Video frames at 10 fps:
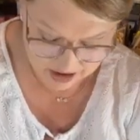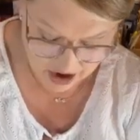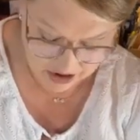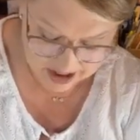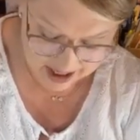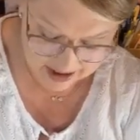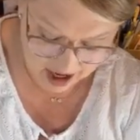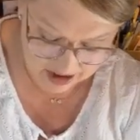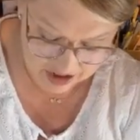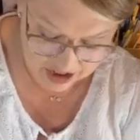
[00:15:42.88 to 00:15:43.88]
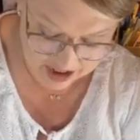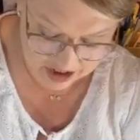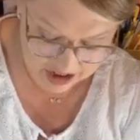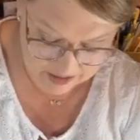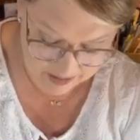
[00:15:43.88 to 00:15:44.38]
Y'all, technology
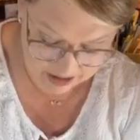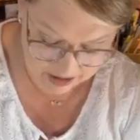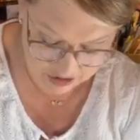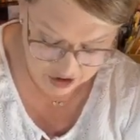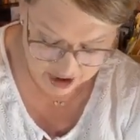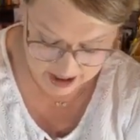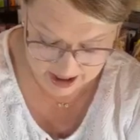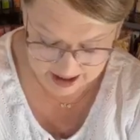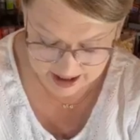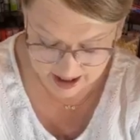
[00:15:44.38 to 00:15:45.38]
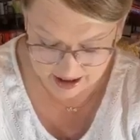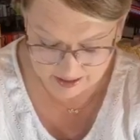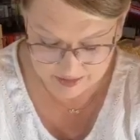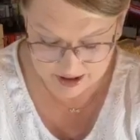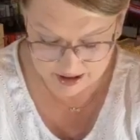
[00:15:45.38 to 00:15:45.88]
can just be a little tricky at
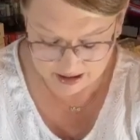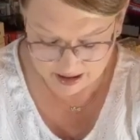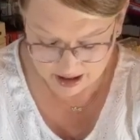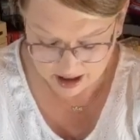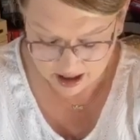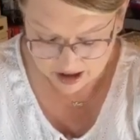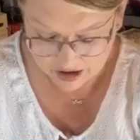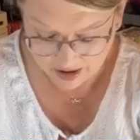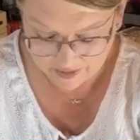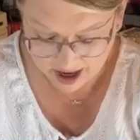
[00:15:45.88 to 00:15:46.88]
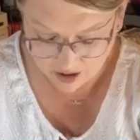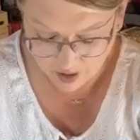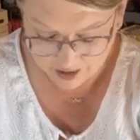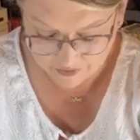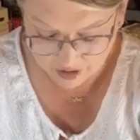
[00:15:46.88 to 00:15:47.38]
times. So I've got
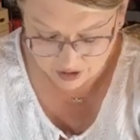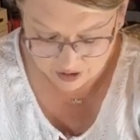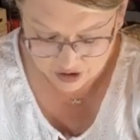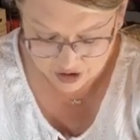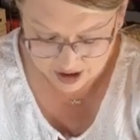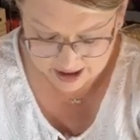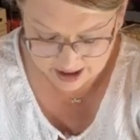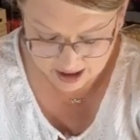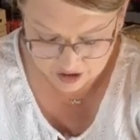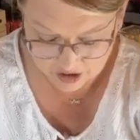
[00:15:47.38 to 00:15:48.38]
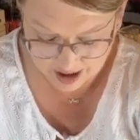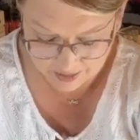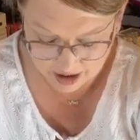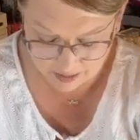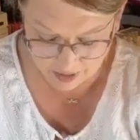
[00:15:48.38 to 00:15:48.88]
quite a few glue strings in here, so
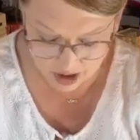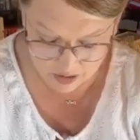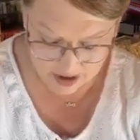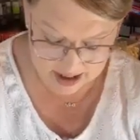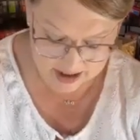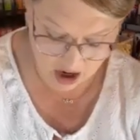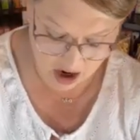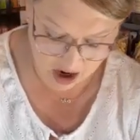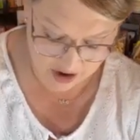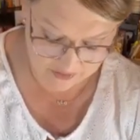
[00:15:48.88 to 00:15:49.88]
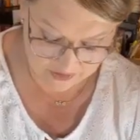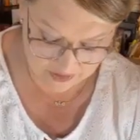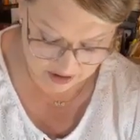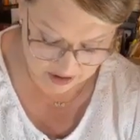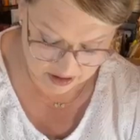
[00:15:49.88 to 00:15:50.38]
I'm going to blow these
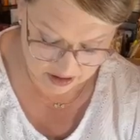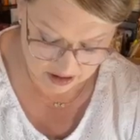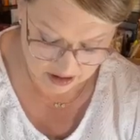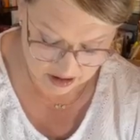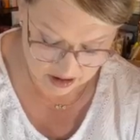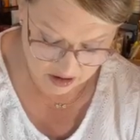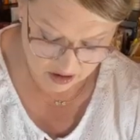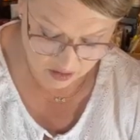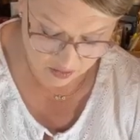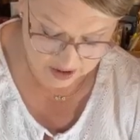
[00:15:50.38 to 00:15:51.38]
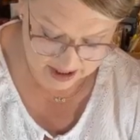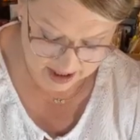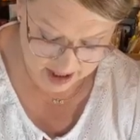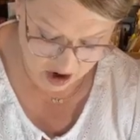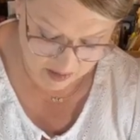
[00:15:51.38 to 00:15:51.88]
off once
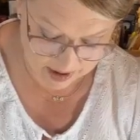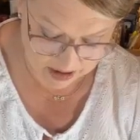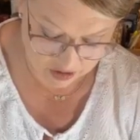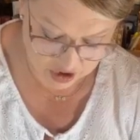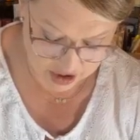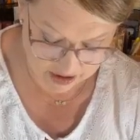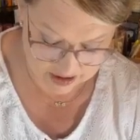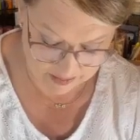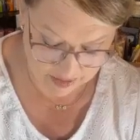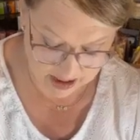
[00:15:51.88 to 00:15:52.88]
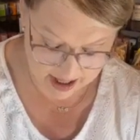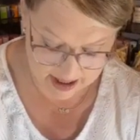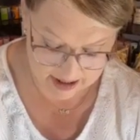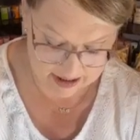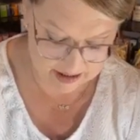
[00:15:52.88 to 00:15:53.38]
I get all my little shells in
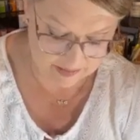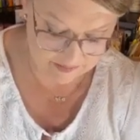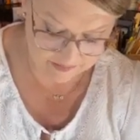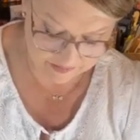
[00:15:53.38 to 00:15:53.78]
place.